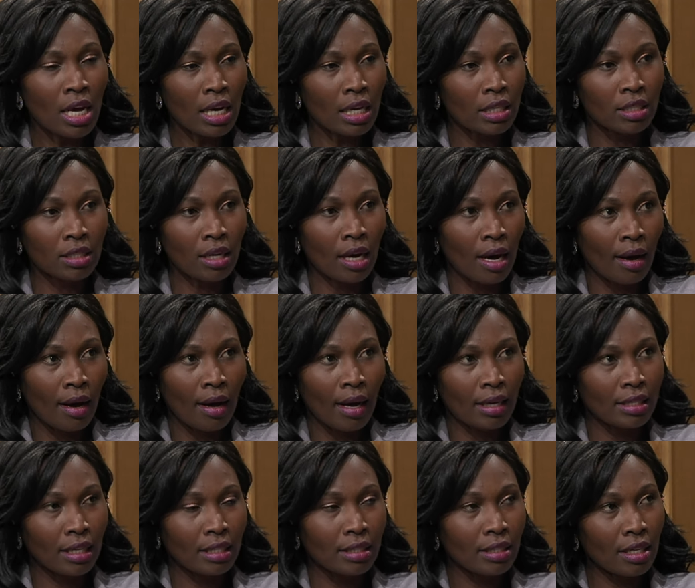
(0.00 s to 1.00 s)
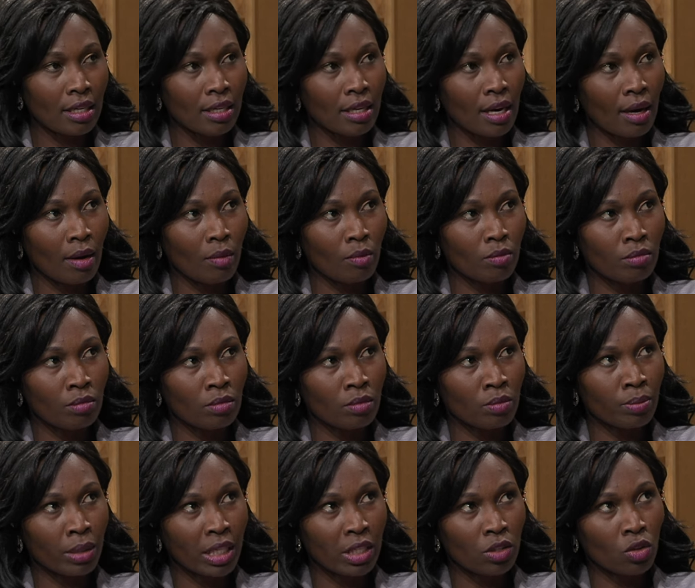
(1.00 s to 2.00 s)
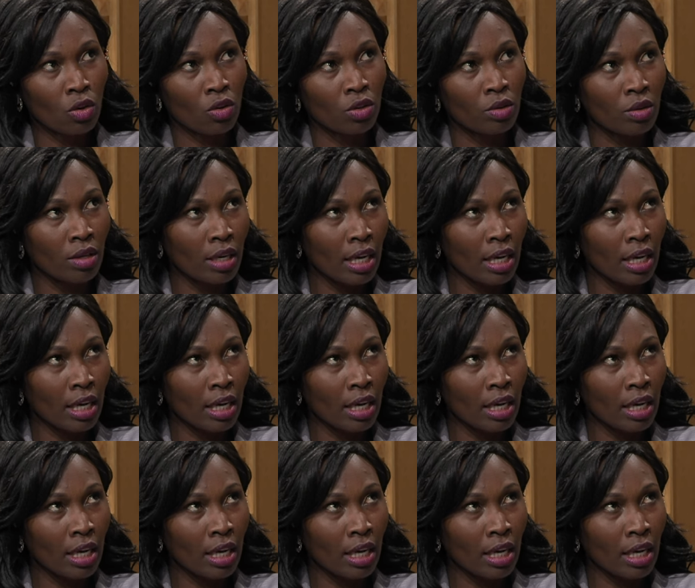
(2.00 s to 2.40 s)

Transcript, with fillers: It's, uh, as I said, um, based on